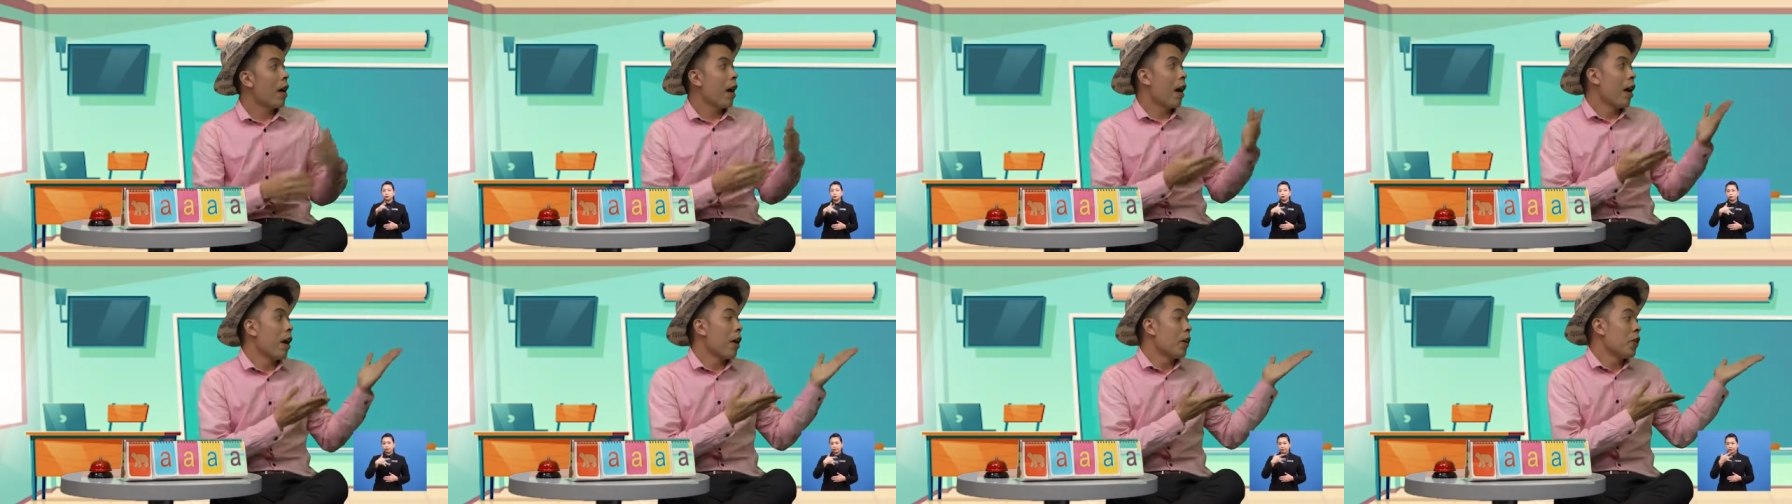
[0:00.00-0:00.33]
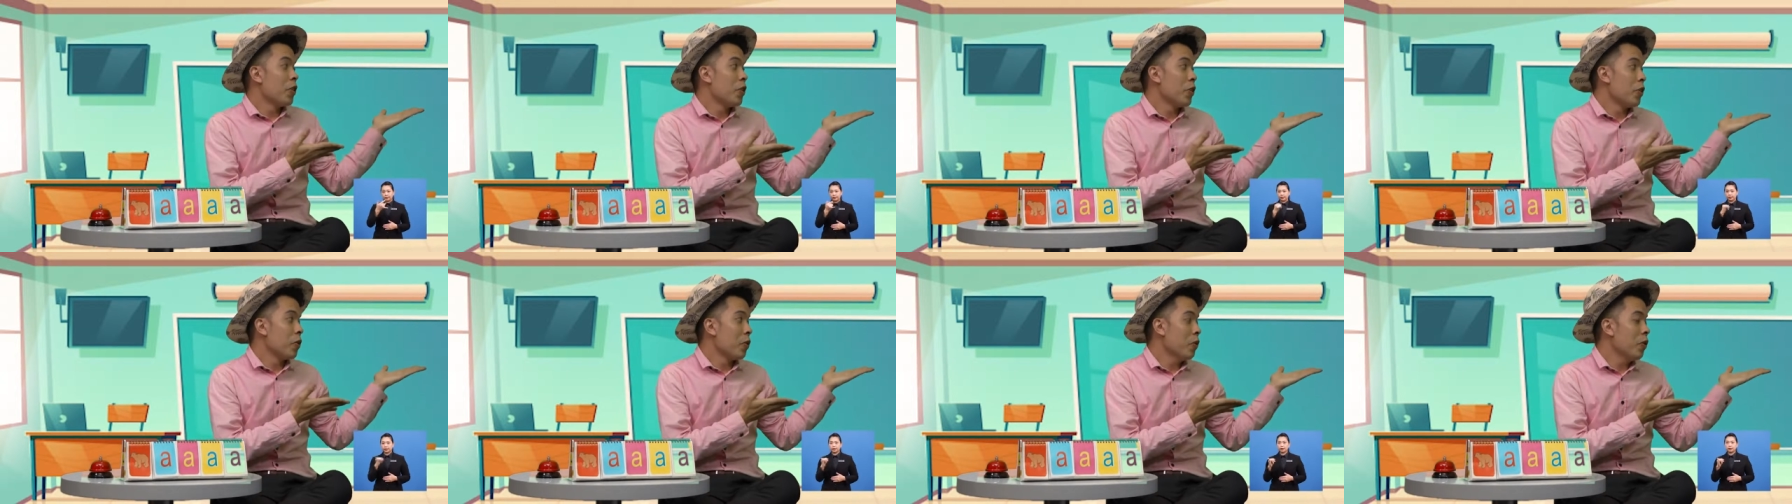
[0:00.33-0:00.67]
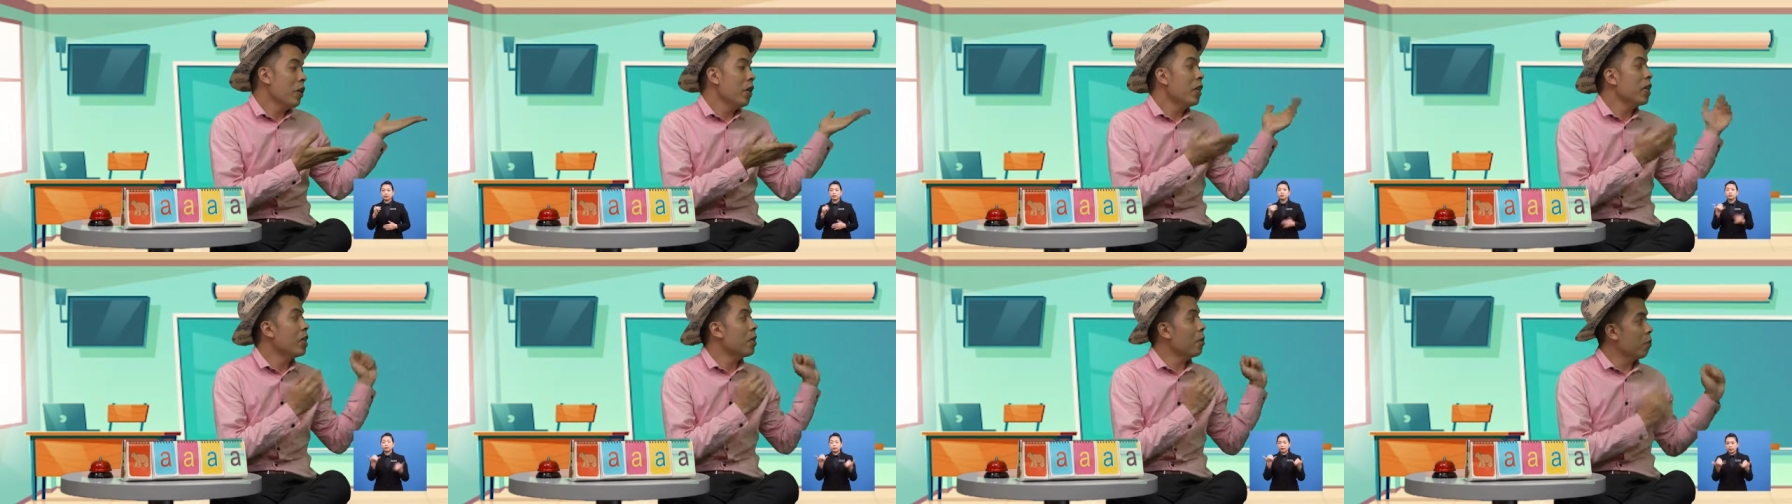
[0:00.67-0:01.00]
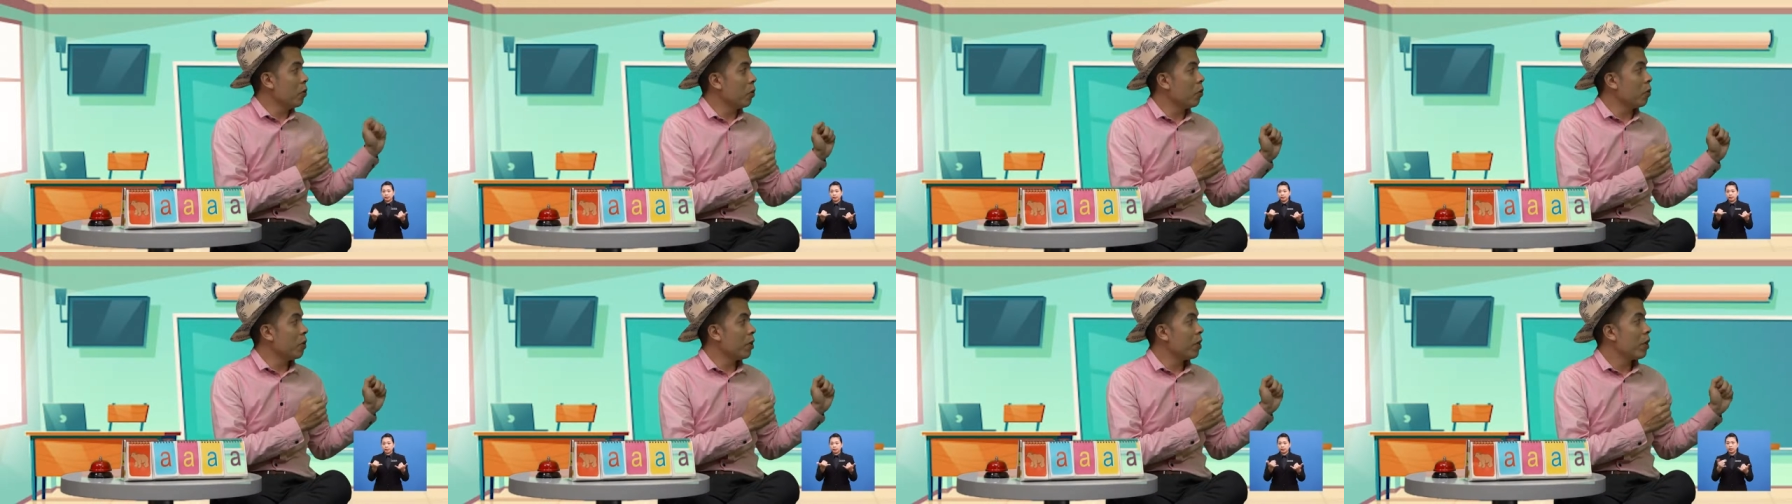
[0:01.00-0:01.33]
Are you in the
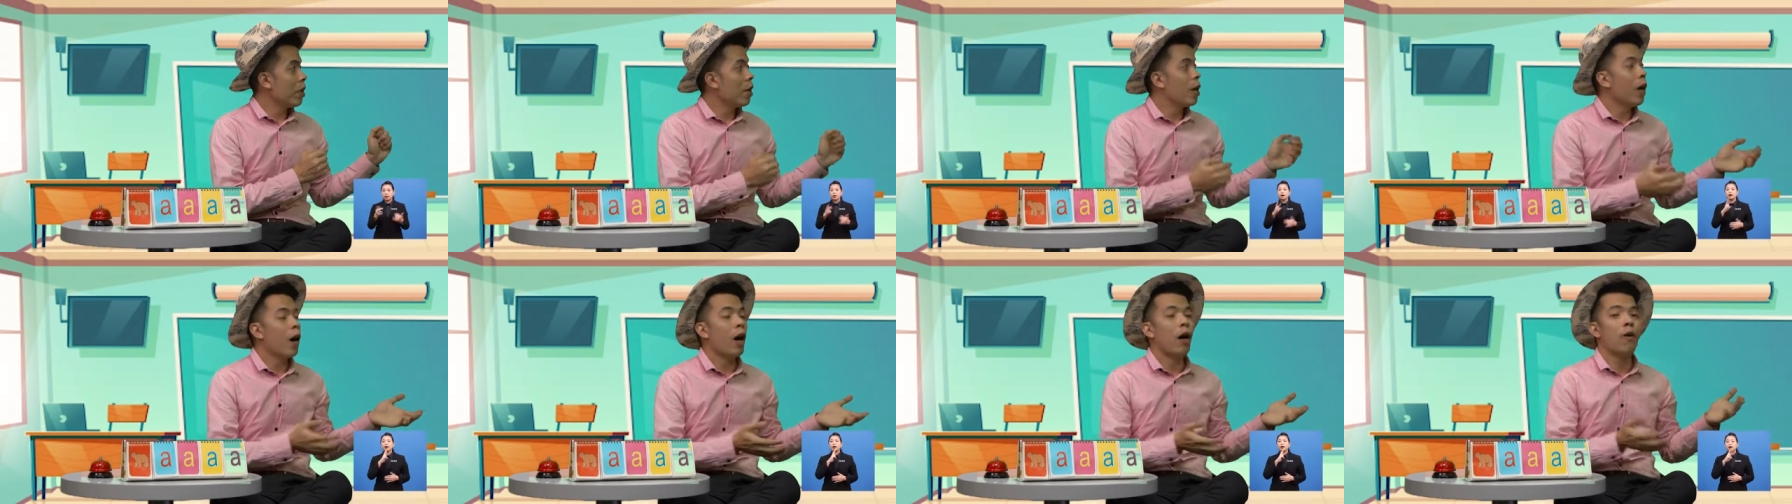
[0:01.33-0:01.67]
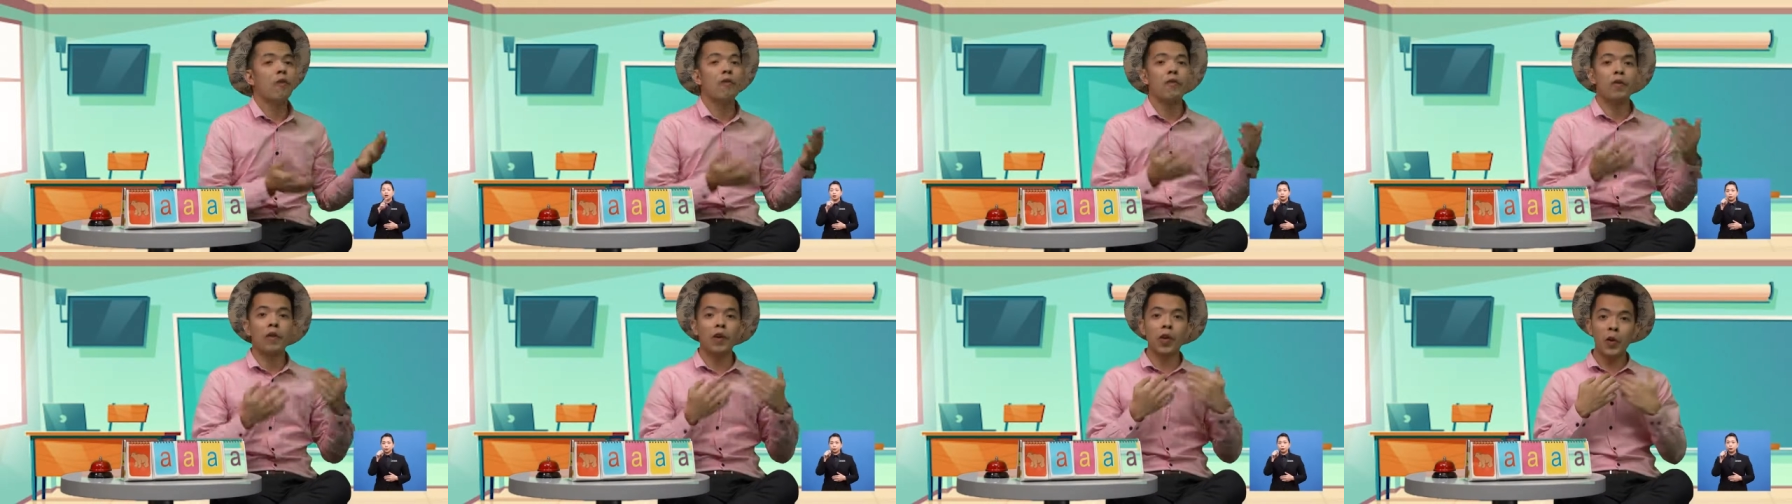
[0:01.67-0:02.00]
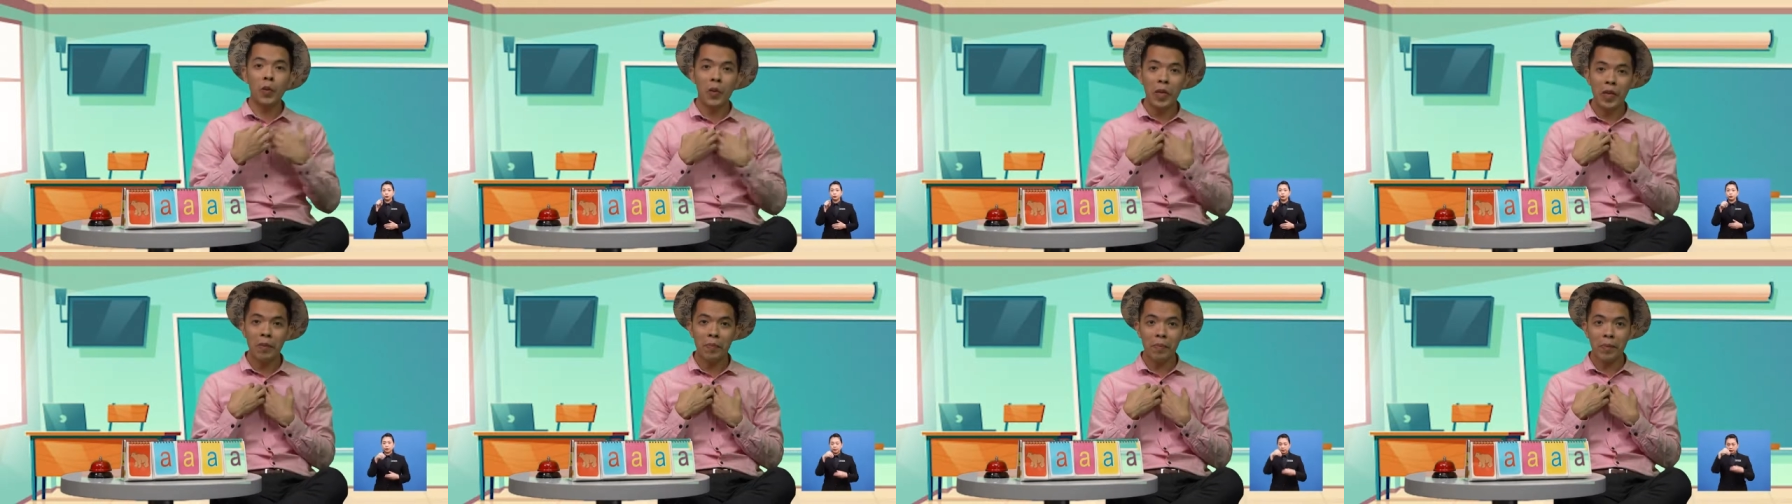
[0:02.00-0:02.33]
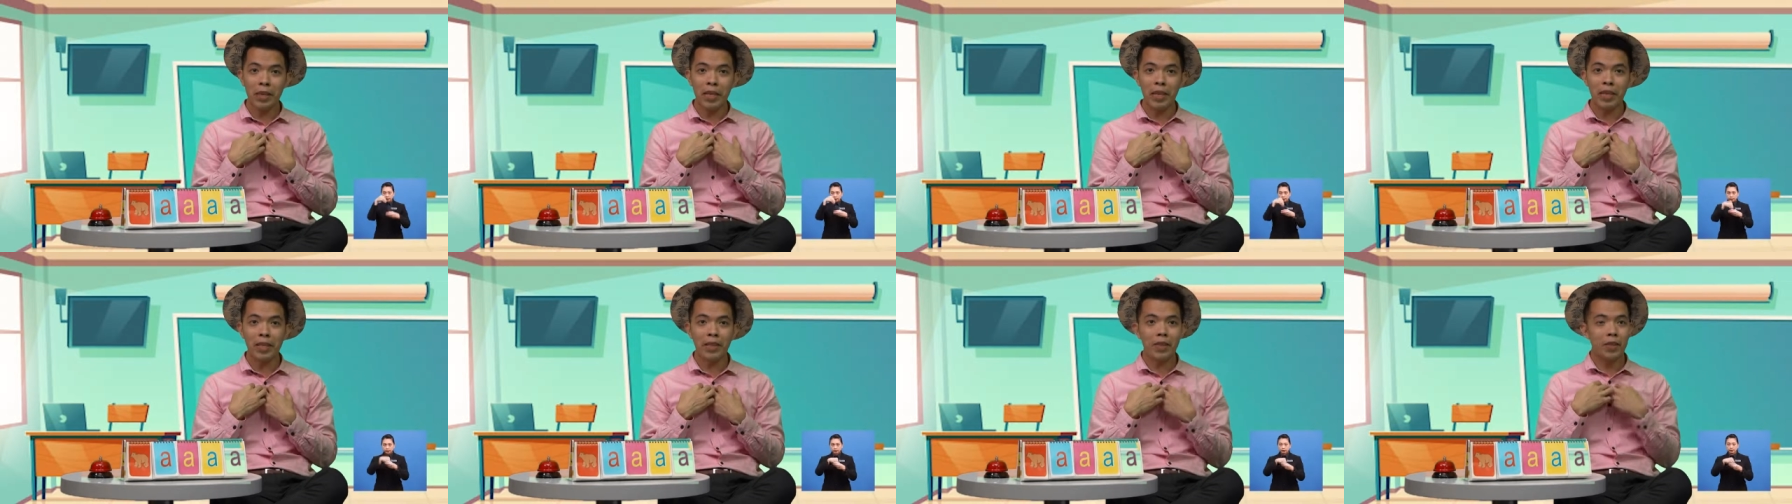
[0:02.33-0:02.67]
mood of following
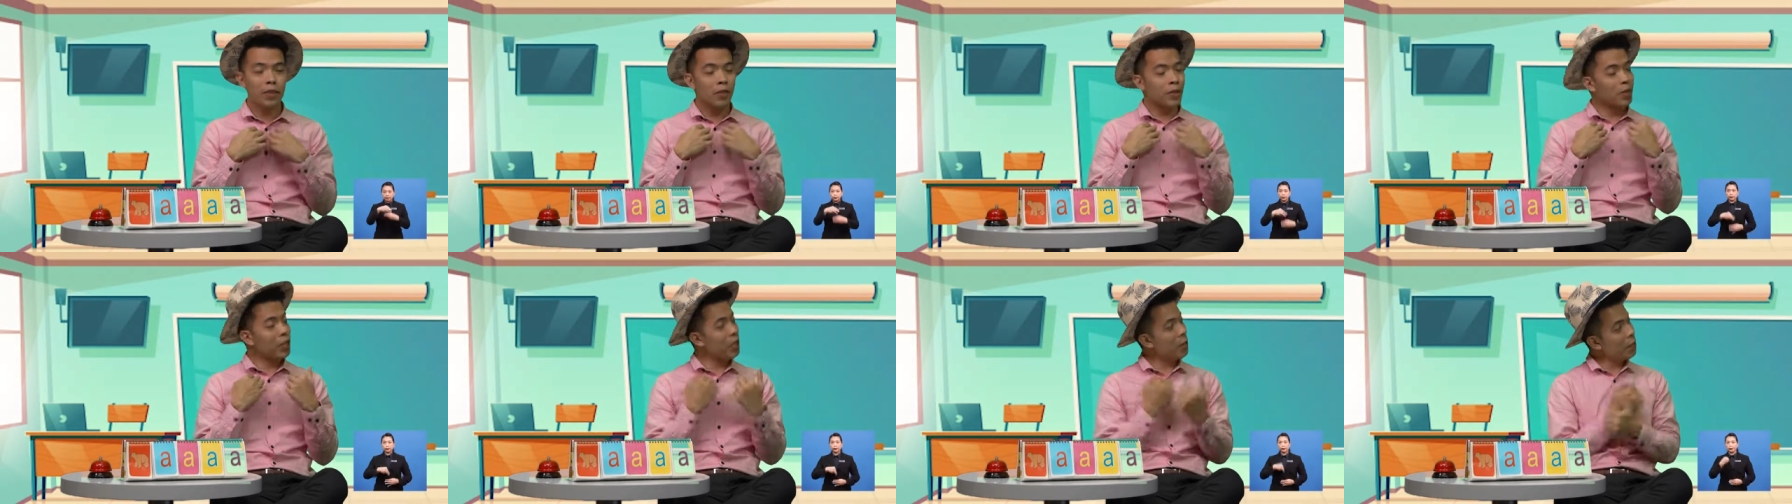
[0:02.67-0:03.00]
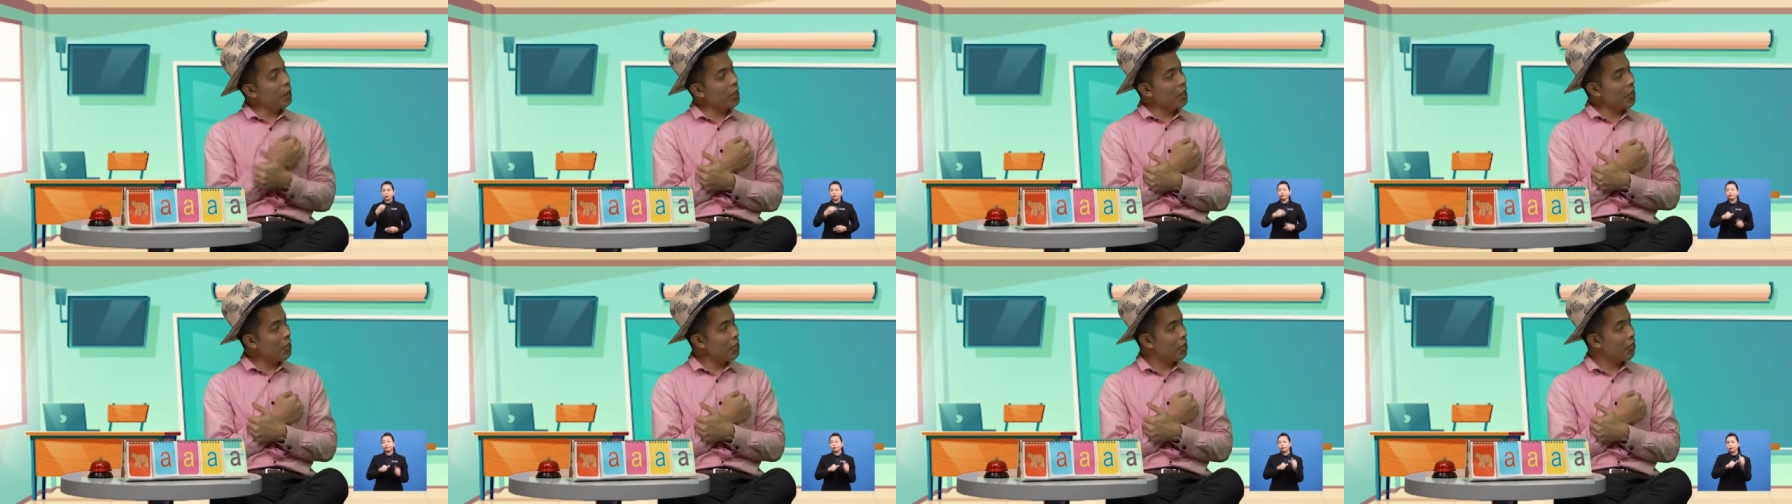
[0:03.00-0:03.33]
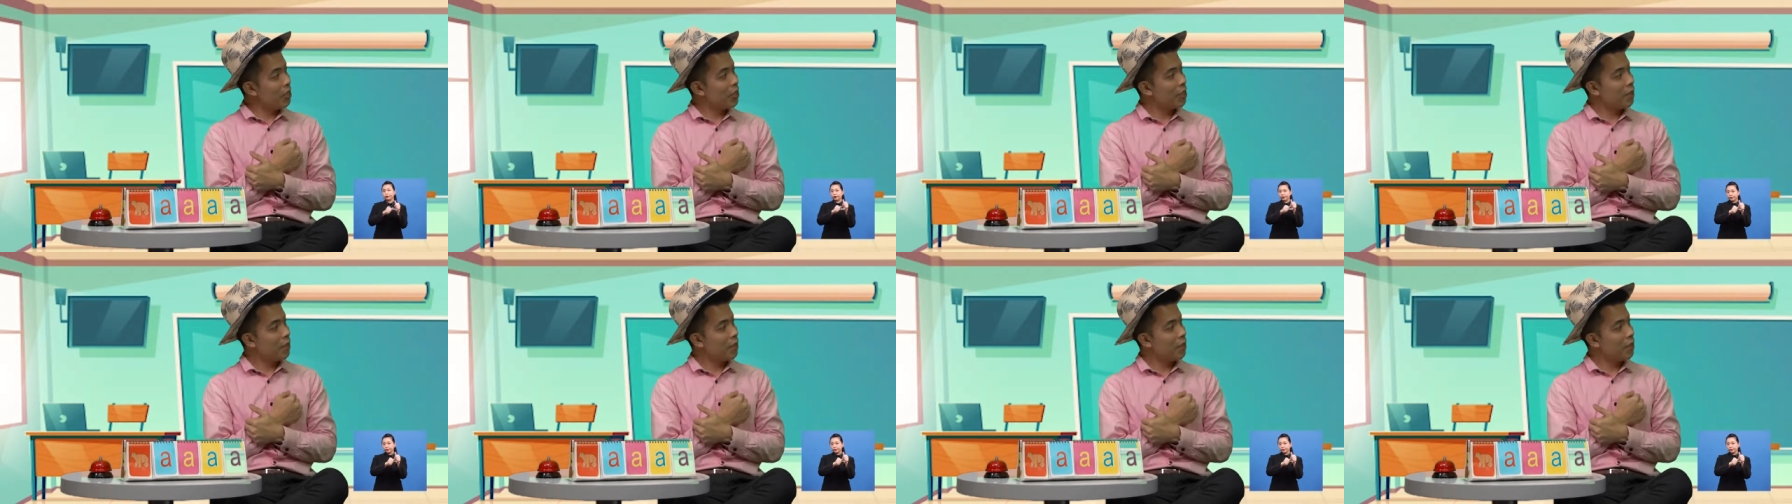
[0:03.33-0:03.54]
me to the beach?